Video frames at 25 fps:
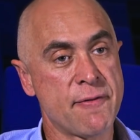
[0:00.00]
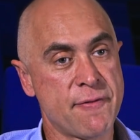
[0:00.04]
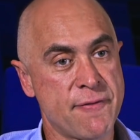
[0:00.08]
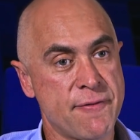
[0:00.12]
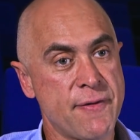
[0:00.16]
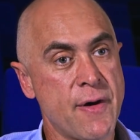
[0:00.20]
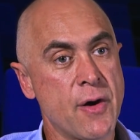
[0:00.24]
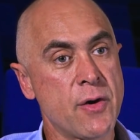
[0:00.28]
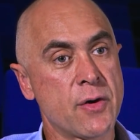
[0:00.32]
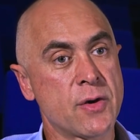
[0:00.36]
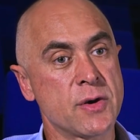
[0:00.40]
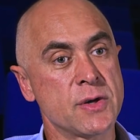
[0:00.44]

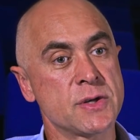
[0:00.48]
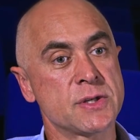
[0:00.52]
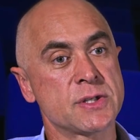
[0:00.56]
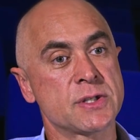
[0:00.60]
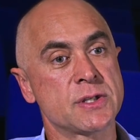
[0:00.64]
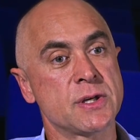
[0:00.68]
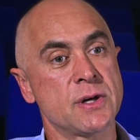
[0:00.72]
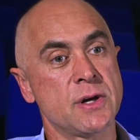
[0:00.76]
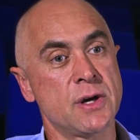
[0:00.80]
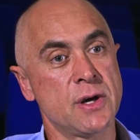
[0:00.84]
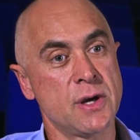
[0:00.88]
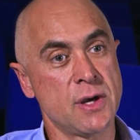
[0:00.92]

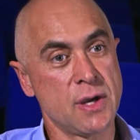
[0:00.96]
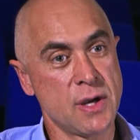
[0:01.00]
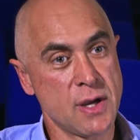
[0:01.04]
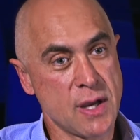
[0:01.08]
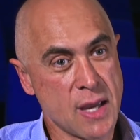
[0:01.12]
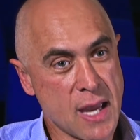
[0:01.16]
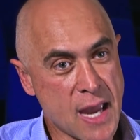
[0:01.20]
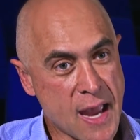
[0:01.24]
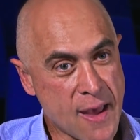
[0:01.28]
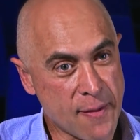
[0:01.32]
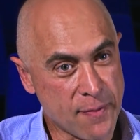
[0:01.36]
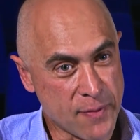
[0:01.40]
focused
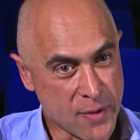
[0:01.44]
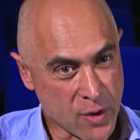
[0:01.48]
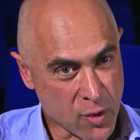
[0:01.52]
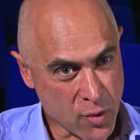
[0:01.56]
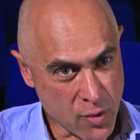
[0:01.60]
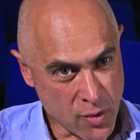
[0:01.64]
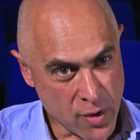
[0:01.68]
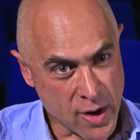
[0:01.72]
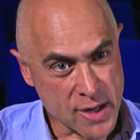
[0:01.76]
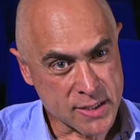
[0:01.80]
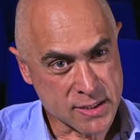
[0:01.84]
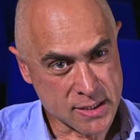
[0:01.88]
at the
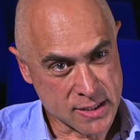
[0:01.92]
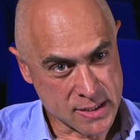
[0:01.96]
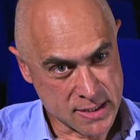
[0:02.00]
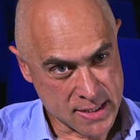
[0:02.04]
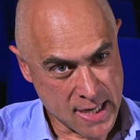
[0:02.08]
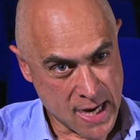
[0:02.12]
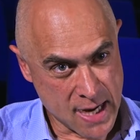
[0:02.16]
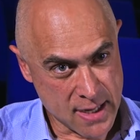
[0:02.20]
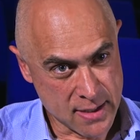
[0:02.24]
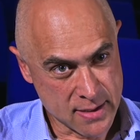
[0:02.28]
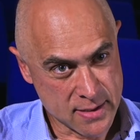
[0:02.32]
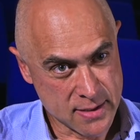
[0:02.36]
crisis
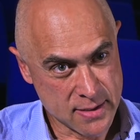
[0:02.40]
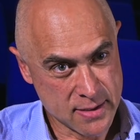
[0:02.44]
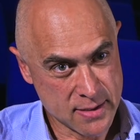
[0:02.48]
end.